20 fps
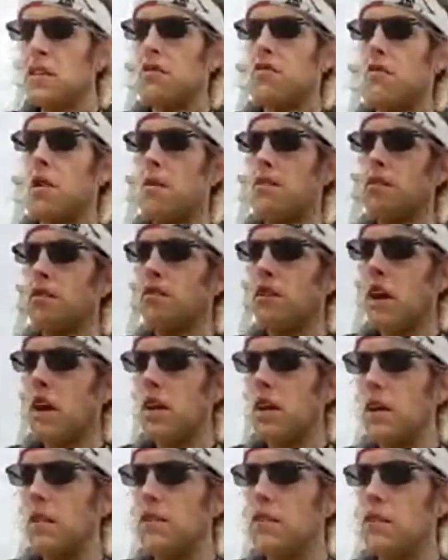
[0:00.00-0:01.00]

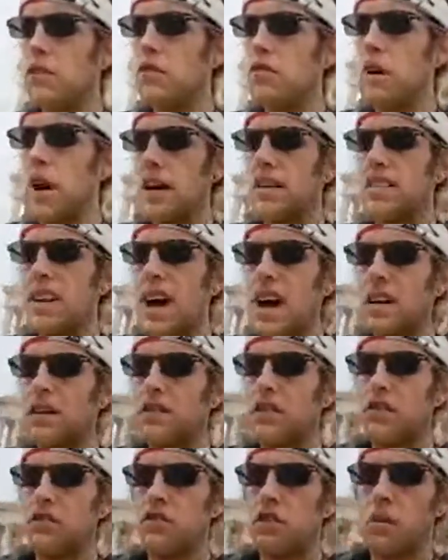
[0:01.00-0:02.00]
Representatives and direct
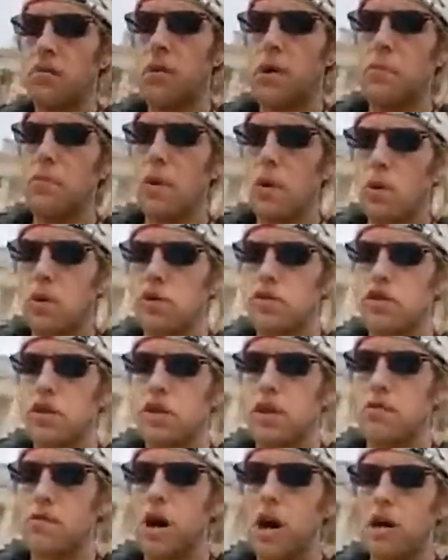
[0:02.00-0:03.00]
taxes shall be
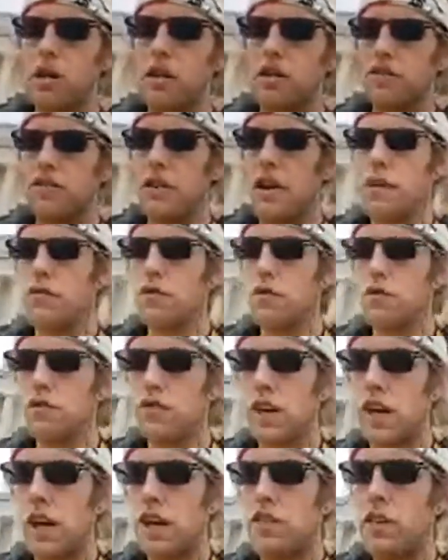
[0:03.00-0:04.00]
apportioned among the several
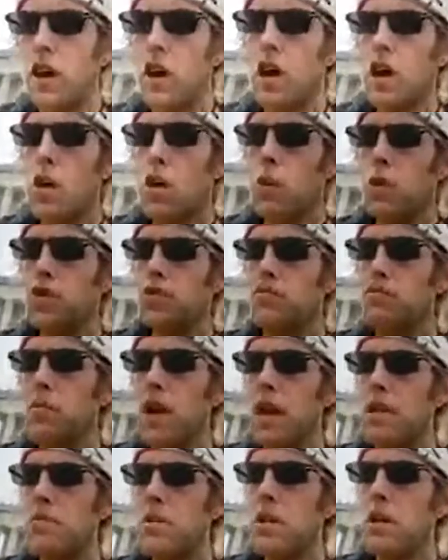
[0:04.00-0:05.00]
states which
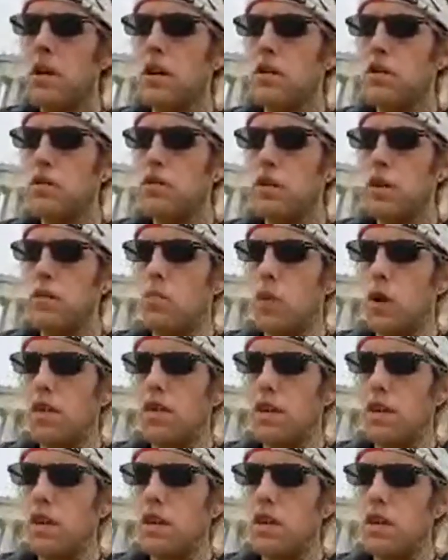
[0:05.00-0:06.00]
may be included
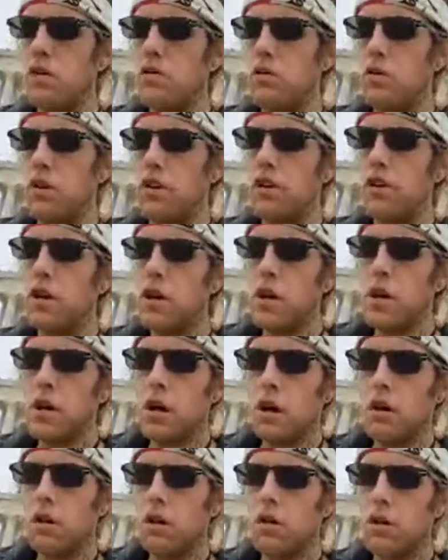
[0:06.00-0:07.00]
within the Union,
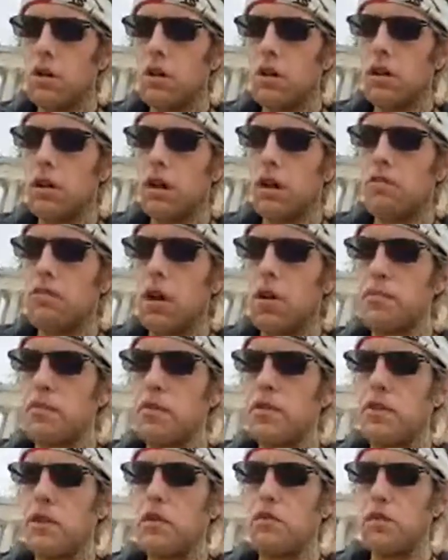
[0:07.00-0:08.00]
according to their
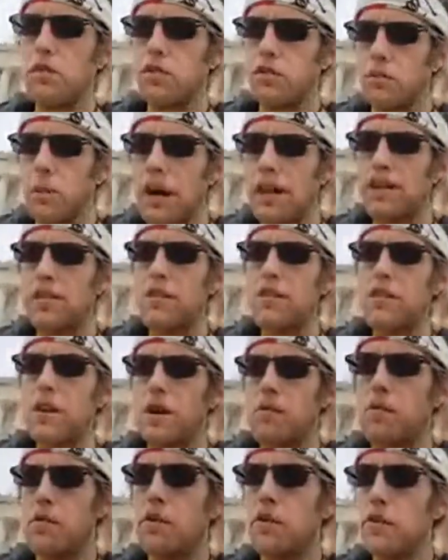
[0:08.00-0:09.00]
respective
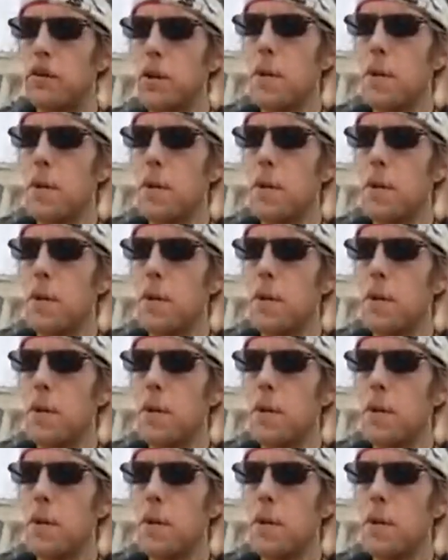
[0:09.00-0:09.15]
numbers,